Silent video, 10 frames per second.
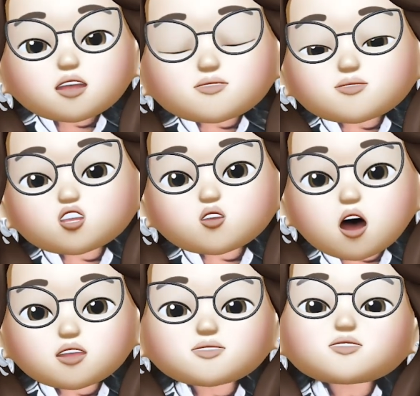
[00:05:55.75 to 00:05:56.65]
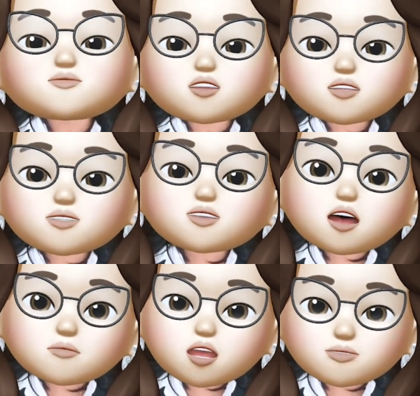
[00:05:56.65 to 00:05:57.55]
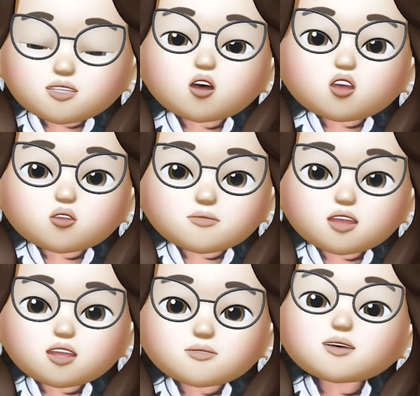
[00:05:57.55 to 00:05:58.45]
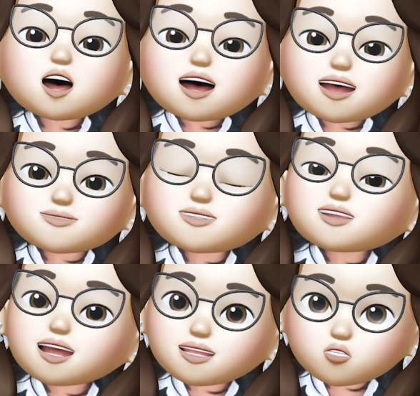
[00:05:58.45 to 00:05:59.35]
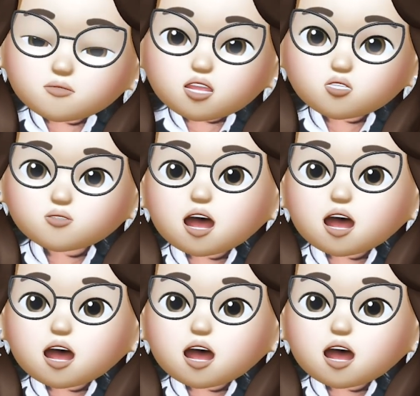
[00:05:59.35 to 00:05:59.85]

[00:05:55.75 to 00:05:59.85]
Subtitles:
in which order the words are coming in the document. And then the next breakthrough